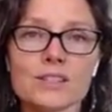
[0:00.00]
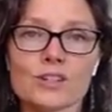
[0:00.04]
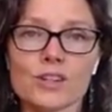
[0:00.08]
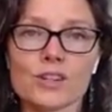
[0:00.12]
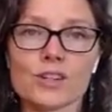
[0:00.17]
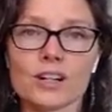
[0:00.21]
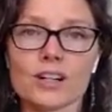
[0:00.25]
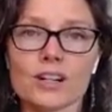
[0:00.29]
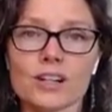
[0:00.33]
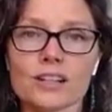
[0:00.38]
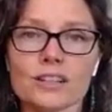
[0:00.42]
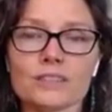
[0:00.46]

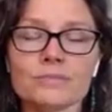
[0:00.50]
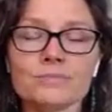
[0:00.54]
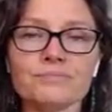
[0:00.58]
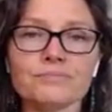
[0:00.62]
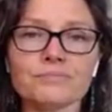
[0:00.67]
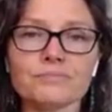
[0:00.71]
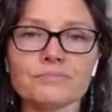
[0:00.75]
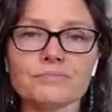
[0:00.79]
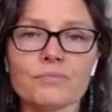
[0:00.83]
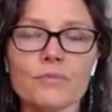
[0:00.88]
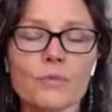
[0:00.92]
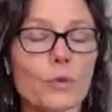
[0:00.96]
jar
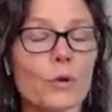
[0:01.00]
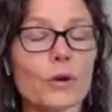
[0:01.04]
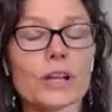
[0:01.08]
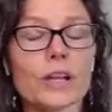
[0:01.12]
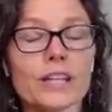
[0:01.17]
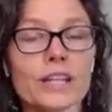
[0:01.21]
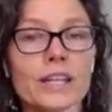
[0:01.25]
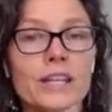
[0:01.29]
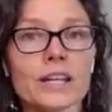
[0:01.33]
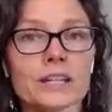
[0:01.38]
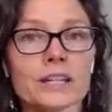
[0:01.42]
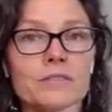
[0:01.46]
or
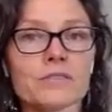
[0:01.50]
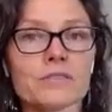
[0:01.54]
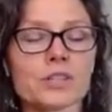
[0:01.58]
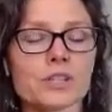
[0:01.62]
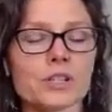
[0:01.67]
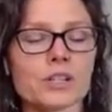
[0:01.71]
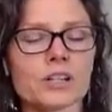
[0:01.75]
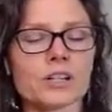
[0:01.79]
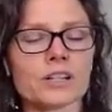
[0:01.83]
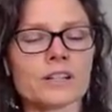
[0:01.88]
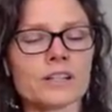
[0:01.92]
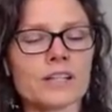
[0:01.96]
any kind of a
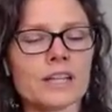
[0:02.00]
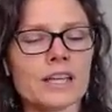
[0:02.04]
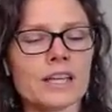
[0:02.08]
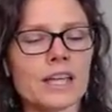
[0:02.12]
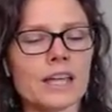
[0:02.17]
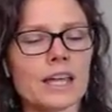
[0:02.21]
jar,